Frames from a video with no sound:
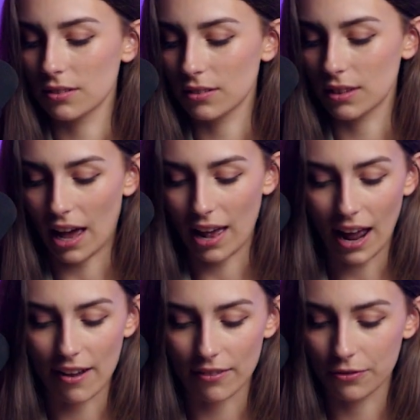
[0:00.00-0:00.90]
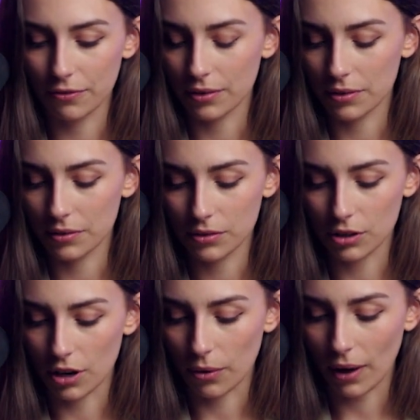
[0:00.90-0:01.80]
that have,
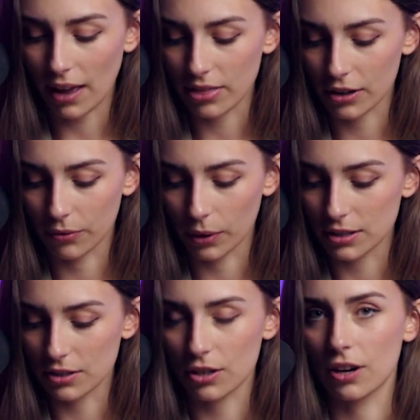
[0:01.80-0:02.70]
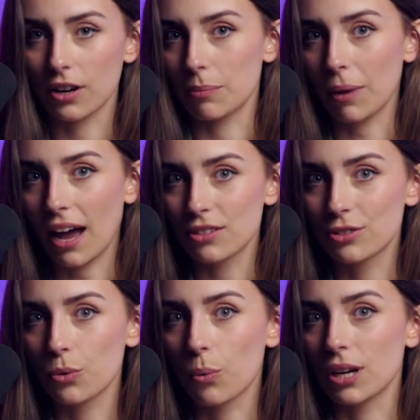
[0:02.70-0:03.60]
had their voices heard in the
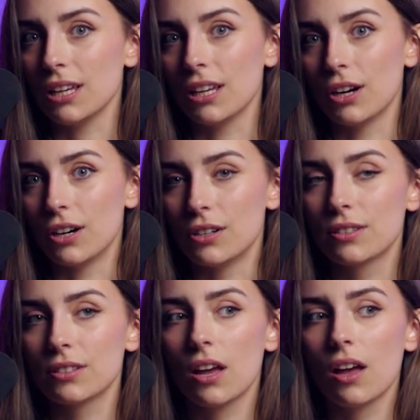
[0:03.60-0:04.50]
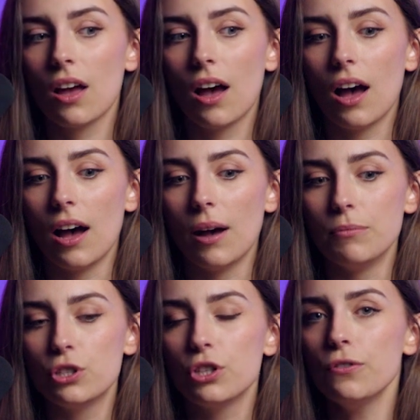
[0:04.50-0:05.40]
past 20 years,
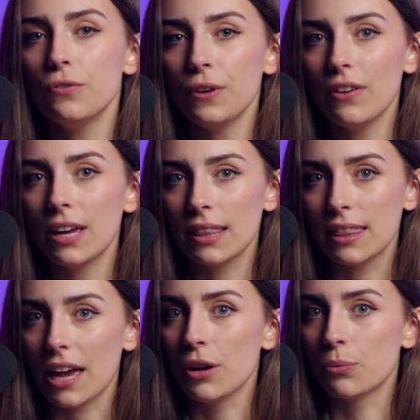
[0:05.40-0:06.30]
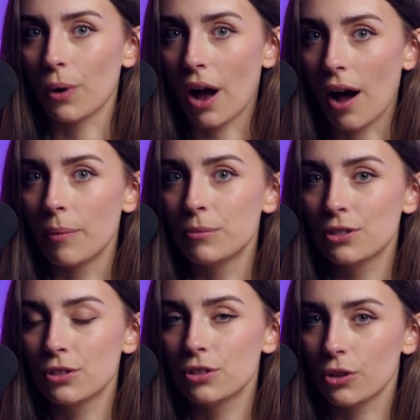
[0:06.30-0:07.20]
do you feel like they
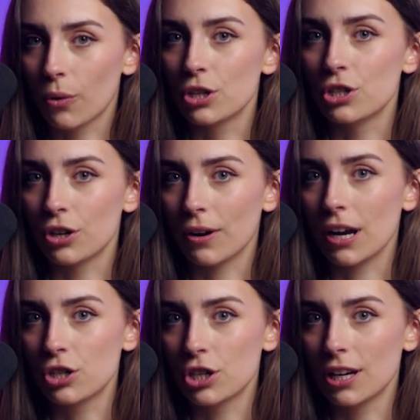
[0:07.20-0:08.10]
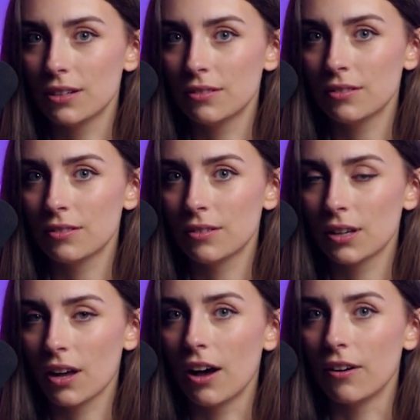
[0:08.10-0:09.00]
robbed your generation
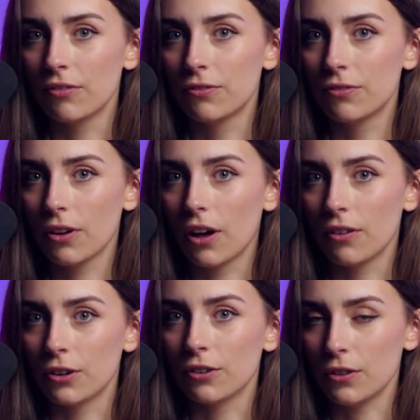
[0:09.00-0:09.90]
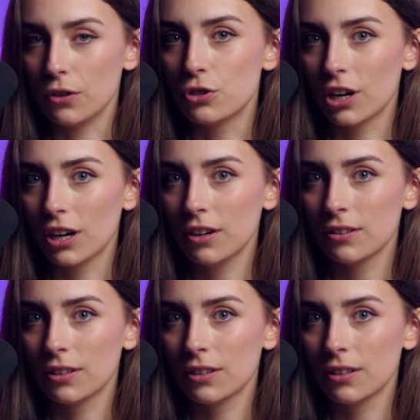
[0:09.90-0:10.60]
of your future?